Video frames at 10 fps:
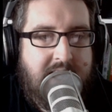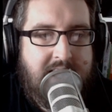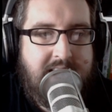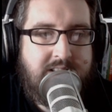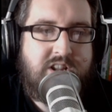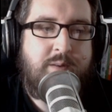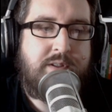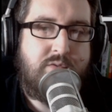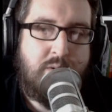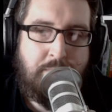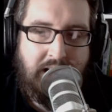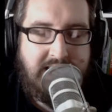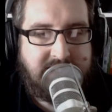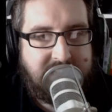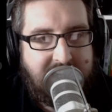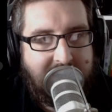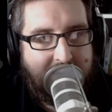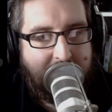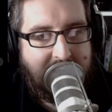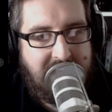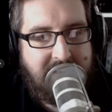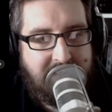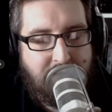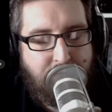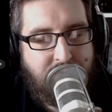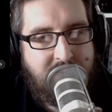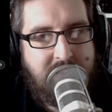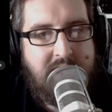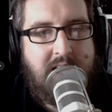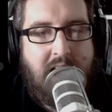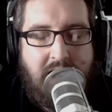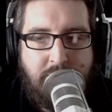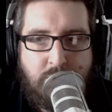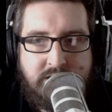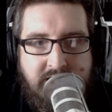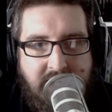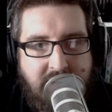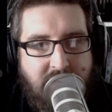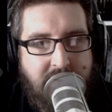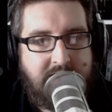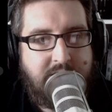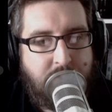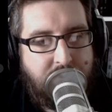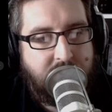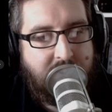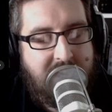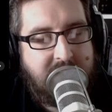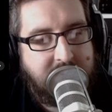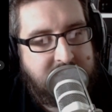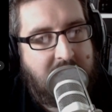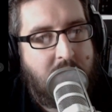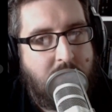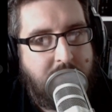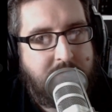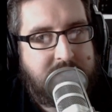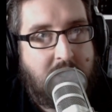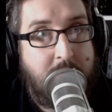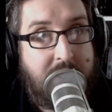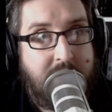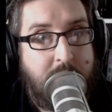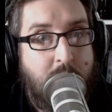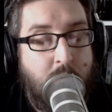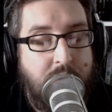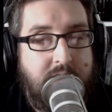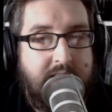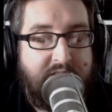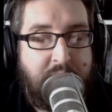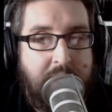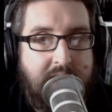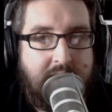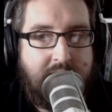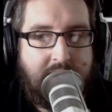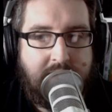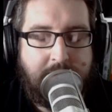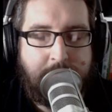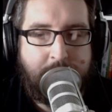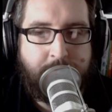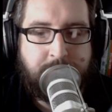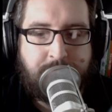in terms of replacing Gandalf, I was thinking of going down the route of Saruman wouldn't have been